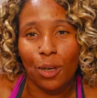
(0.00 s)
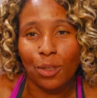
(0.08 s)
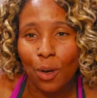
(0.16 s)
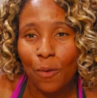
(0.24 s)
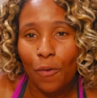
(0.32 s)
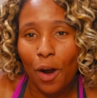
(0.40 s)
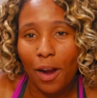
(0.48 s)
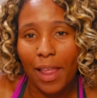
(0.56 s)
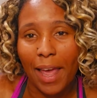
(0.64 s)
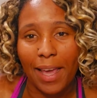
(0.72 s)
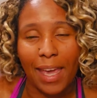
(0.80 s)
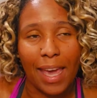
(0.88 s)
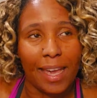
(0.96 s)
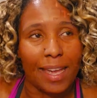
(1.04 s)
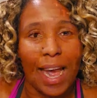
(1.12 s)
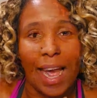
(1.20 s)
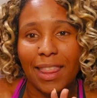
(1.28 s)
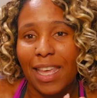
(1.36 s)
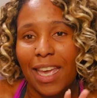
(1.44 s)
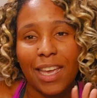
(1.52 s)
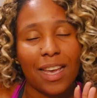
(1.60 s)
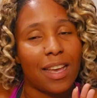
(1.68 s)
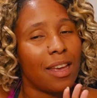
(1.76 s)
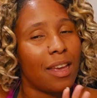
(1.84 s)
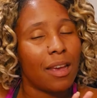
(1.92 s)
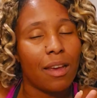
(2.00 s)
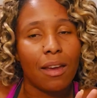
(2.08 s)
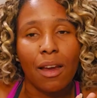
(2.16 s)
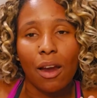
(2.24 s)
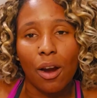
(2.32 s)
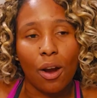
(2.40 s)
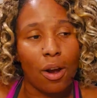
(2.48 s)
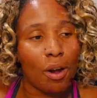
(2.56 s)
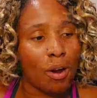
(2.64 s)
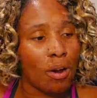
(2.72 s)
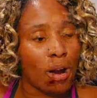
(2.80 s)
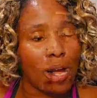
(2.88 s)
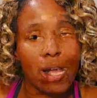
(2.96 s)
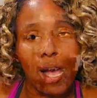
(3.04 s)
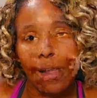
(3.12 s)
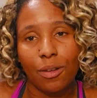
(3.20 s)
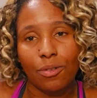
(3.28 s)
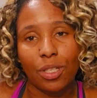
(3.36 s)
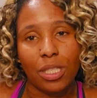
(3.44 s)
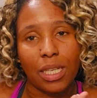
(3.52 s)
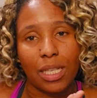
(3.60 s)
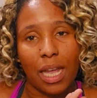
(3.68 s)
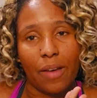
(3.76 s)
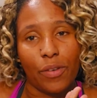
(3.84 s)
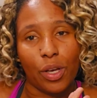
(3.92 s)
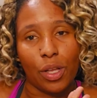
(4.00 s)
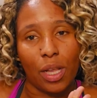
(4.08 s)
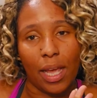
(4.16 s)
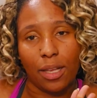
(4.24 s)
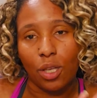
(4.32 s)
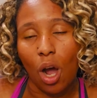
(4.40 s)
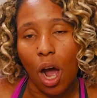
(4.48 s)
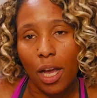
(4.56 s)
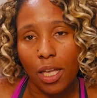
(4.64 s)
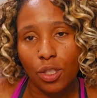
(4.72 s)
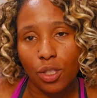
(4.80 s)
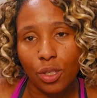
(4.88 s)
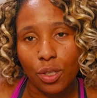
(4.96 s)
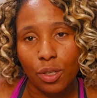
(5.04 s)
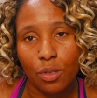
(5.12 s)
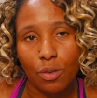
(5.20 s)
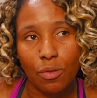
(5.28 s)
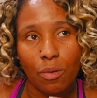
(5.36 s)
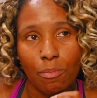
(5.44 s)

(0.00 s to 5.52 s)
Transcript: So far, I like Katie. I think her and Heather just need to have a good like talking to.